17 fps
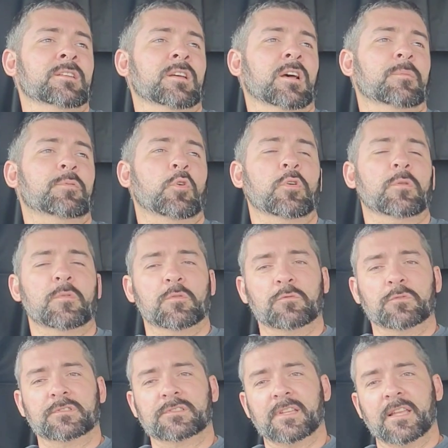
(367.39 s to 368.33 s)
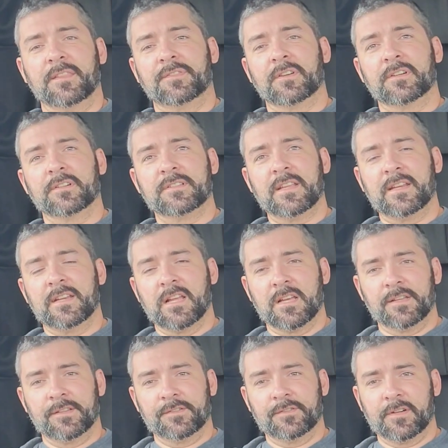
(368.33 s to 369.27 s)
appointment was at
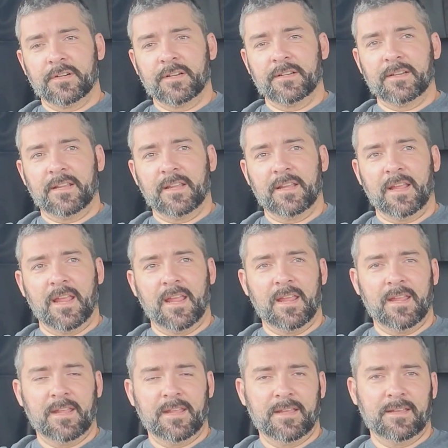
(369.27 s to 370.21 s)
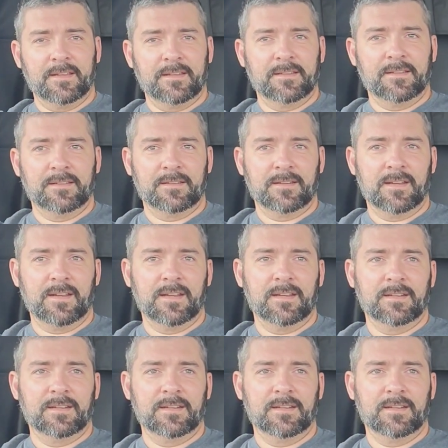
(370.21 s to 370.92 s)
1300 and